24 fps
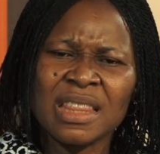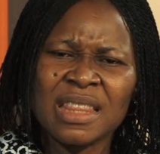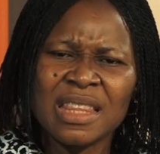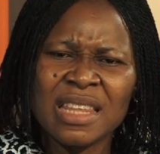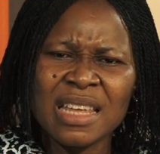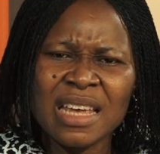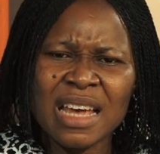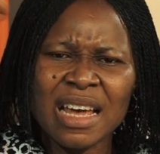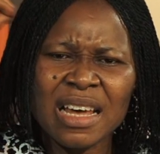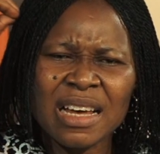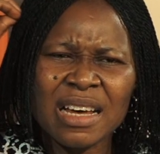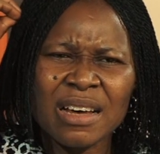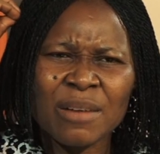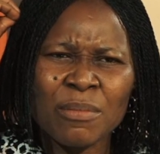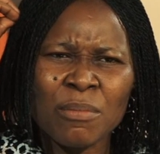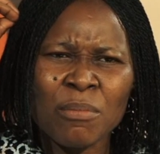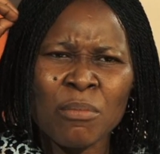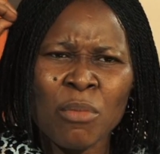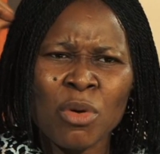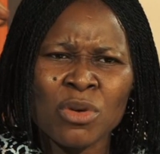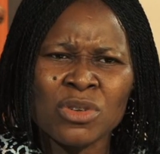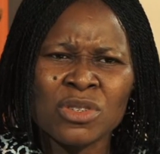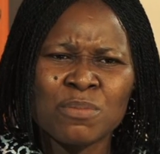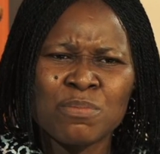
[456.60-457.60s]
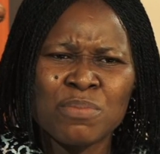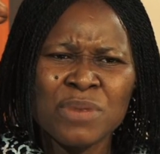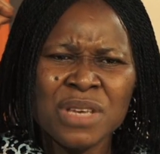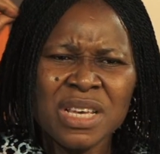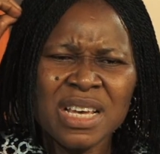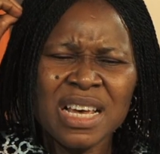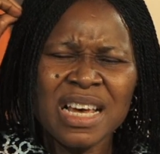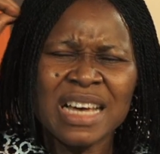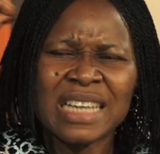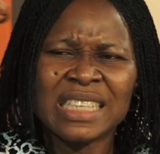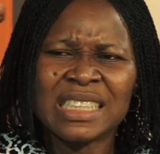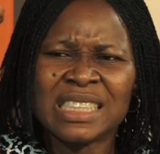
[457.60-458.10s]
there must
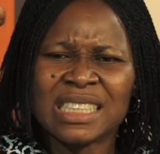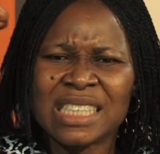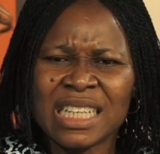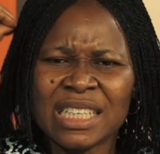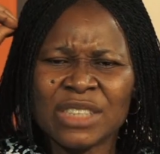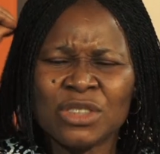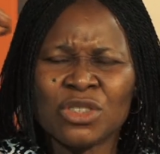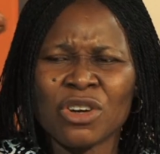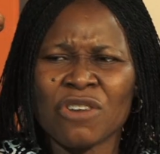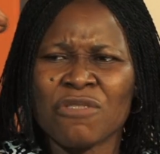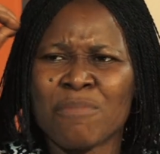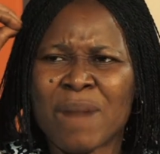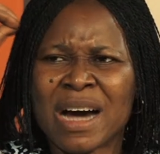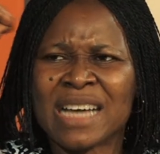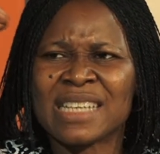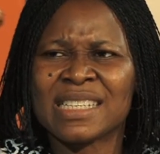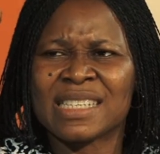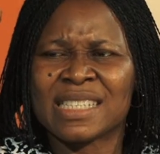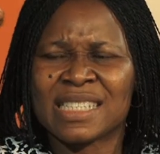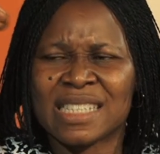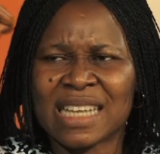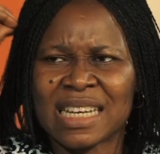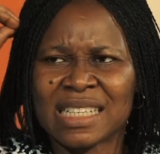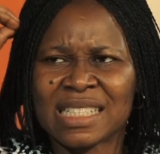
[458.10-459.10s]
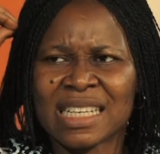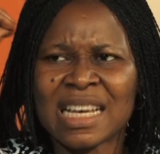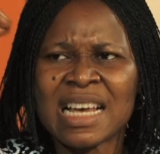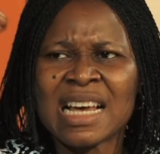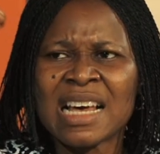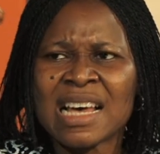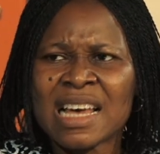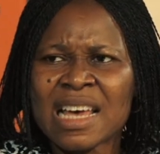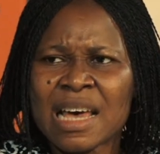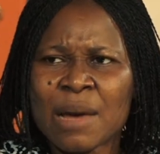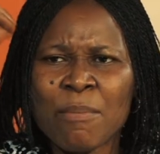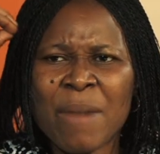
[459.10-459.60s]
be a change of mindset.
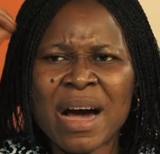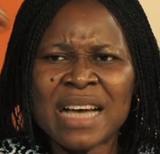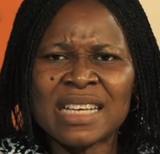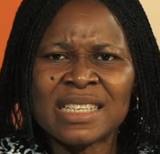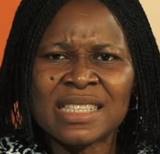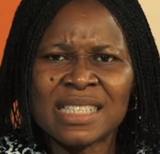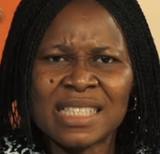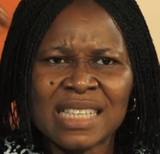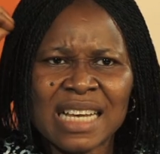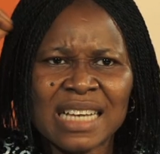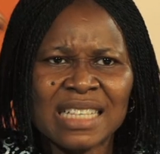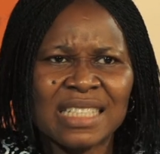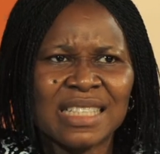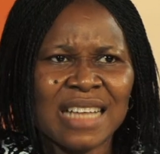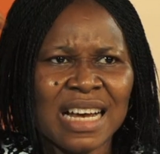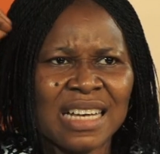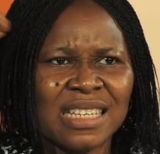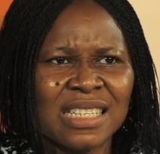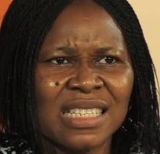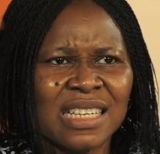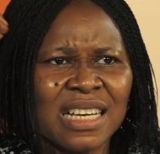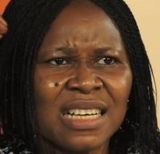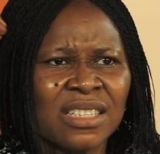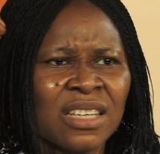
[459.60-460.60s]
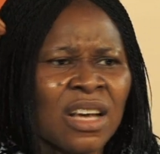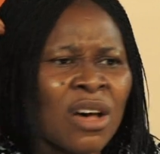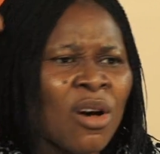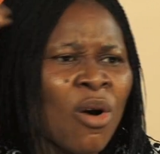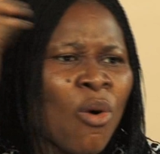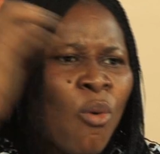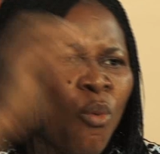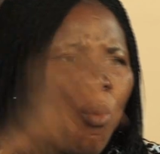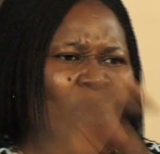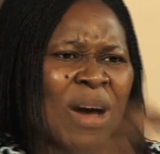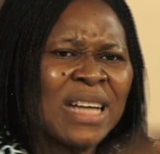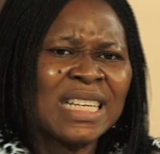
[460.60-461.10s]
A mindset that says,
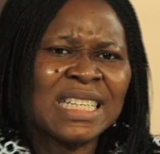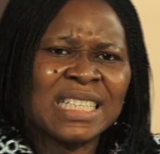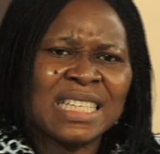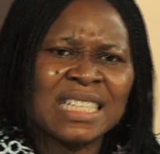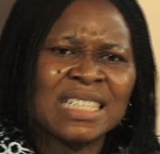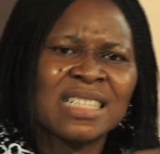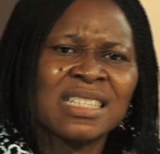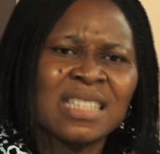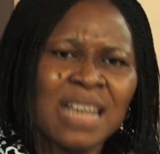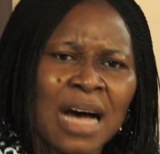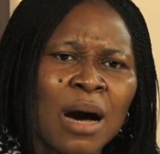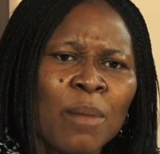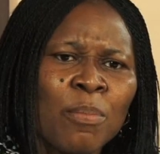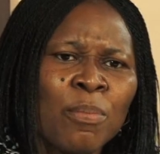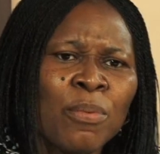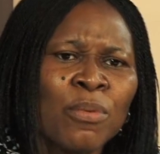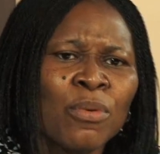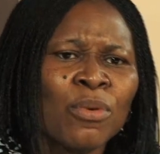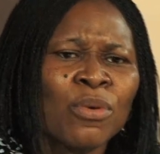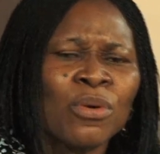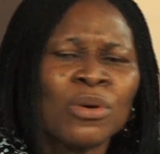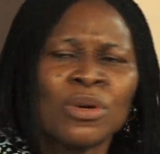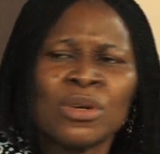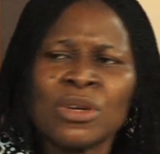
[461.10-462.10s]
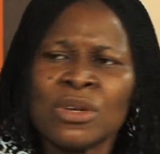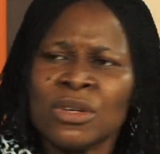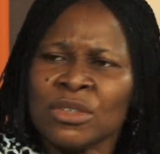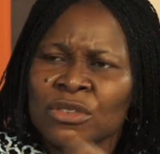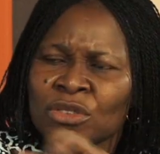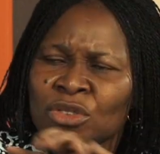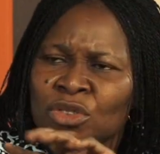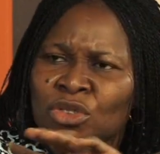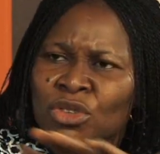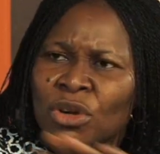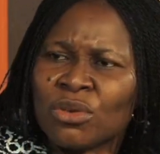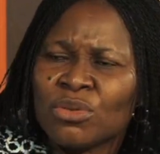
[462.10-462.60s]
when things happen,
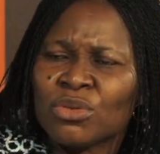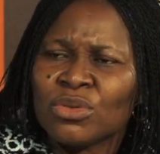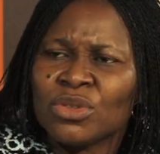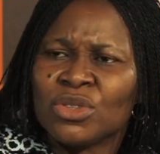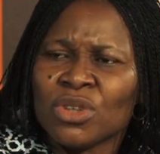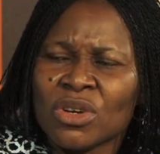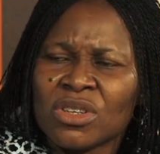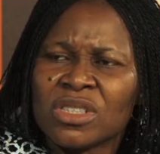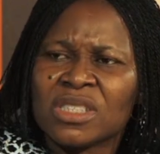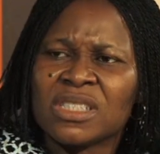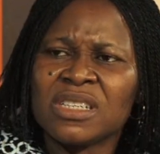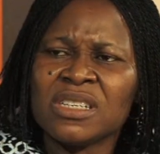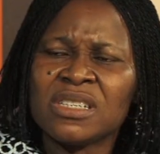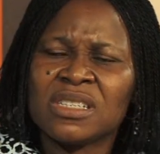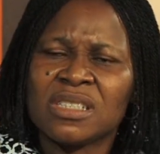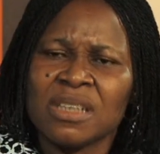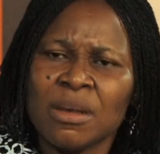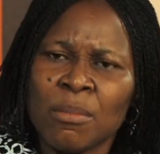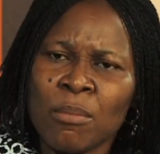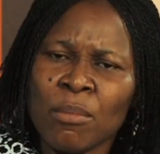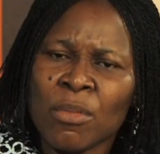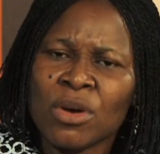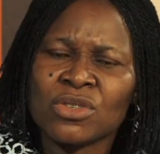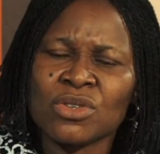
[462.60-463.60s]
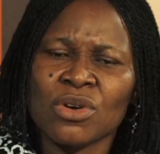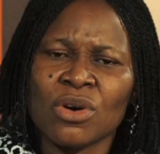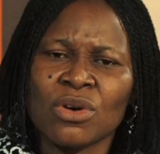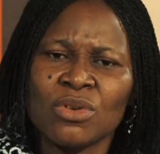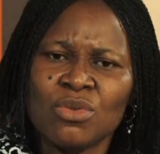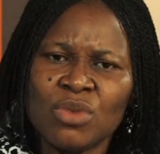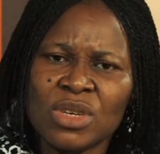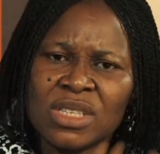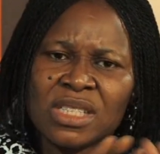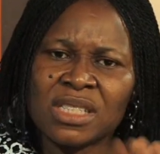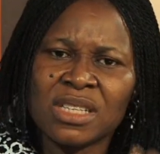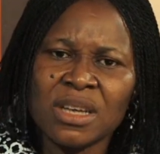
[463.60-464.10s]
jungle justice must
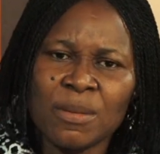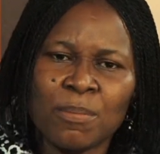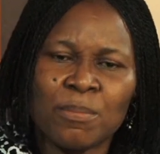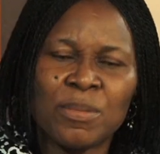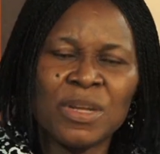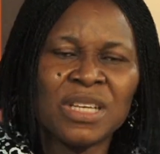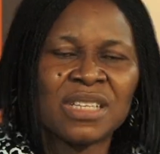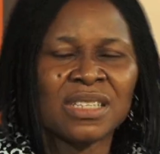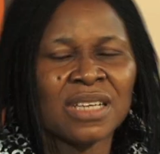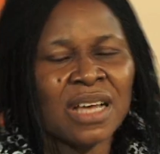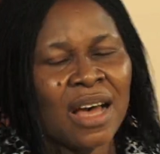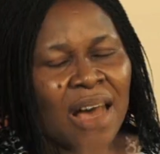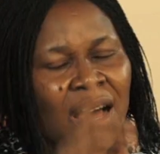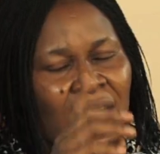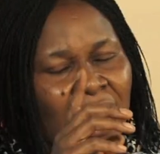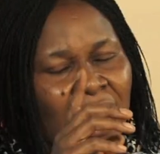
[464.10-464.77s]
always take place.